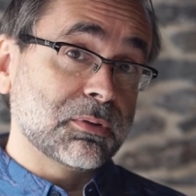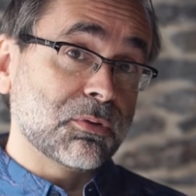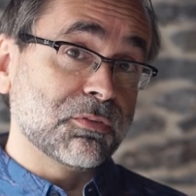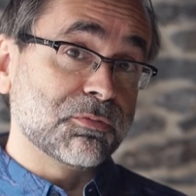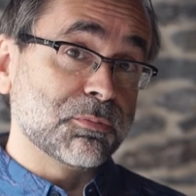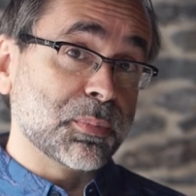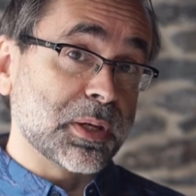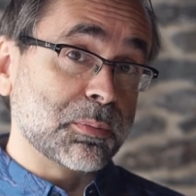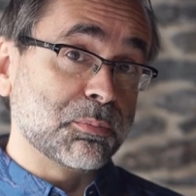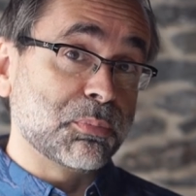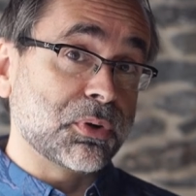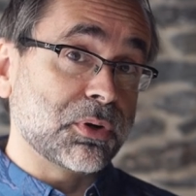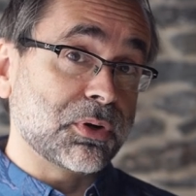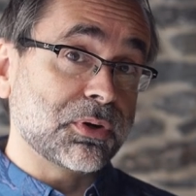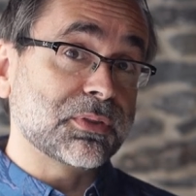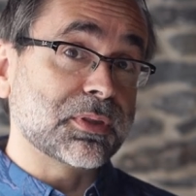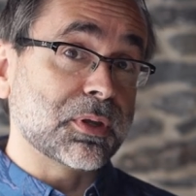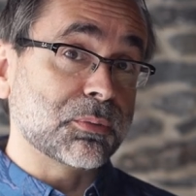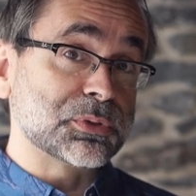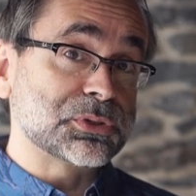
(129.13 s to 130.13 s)
of my
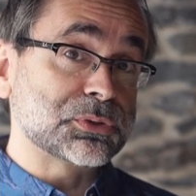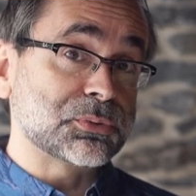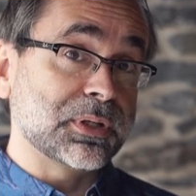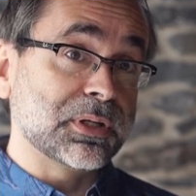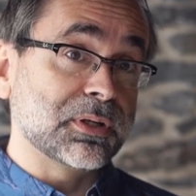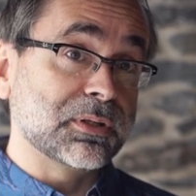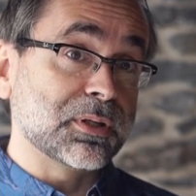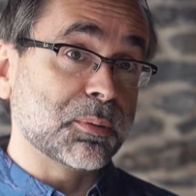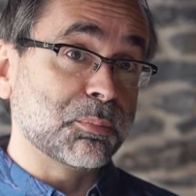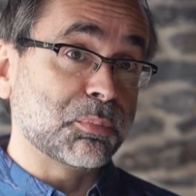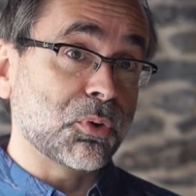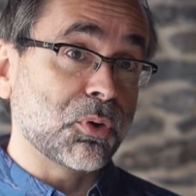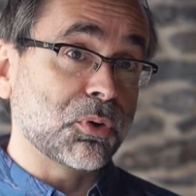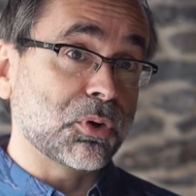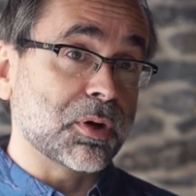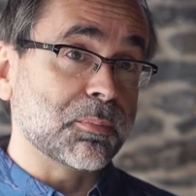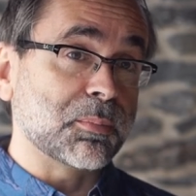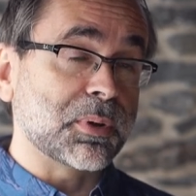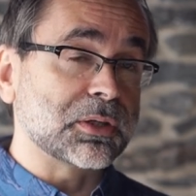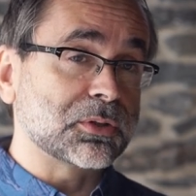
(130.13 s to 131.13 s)
birth that was written in the
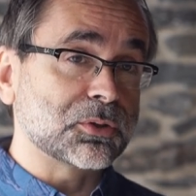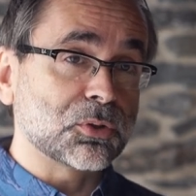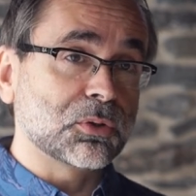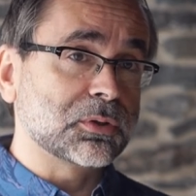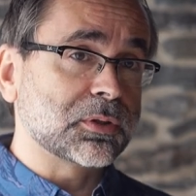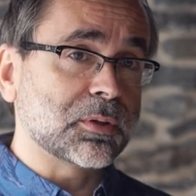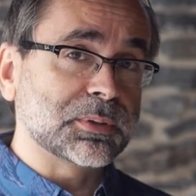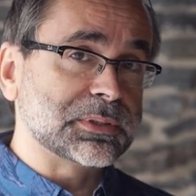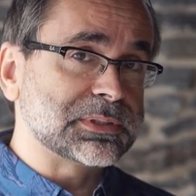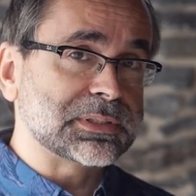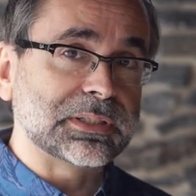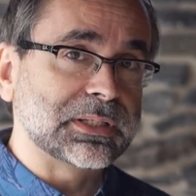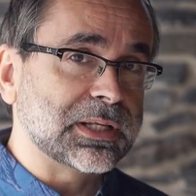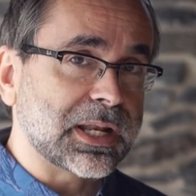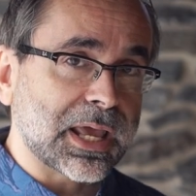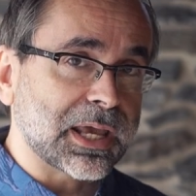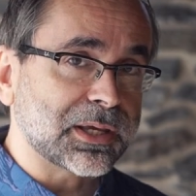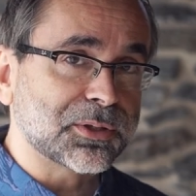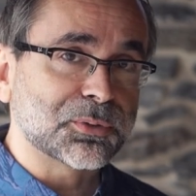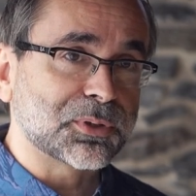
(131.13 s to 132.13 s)
program, I told them it's
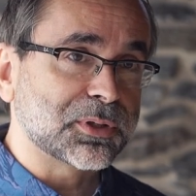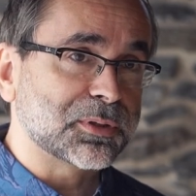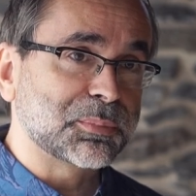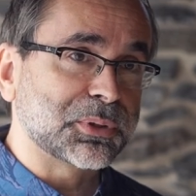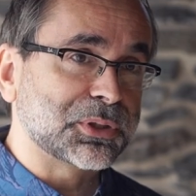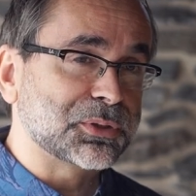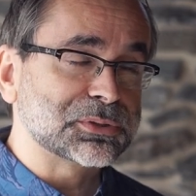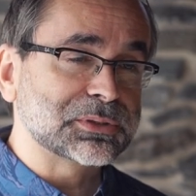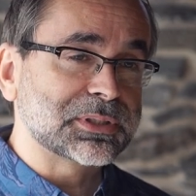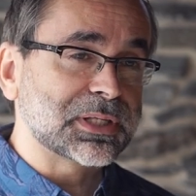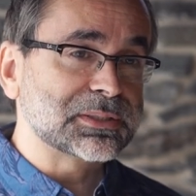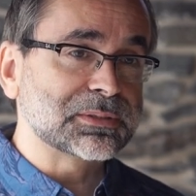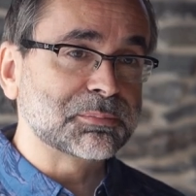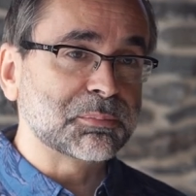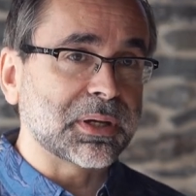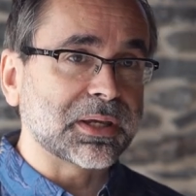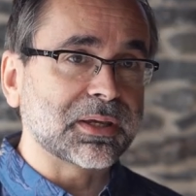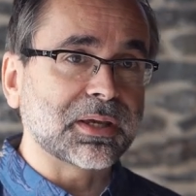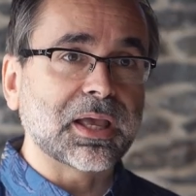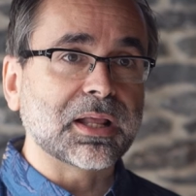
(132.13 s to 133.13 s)
inaccurate because that's
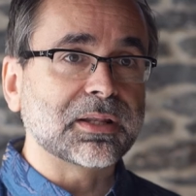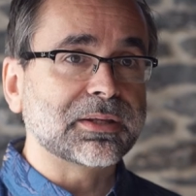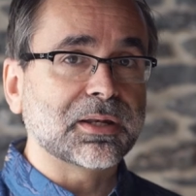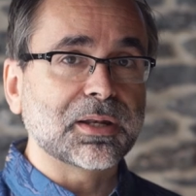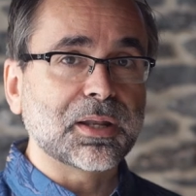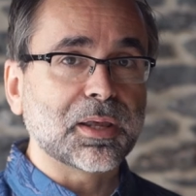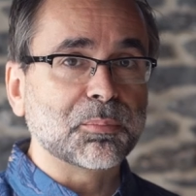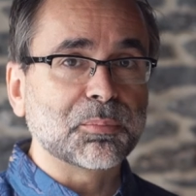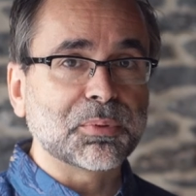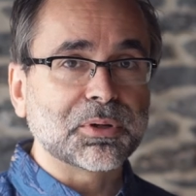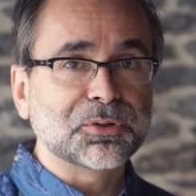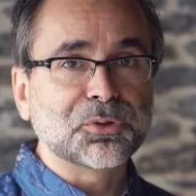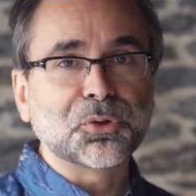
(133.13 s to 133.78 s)
my alien number,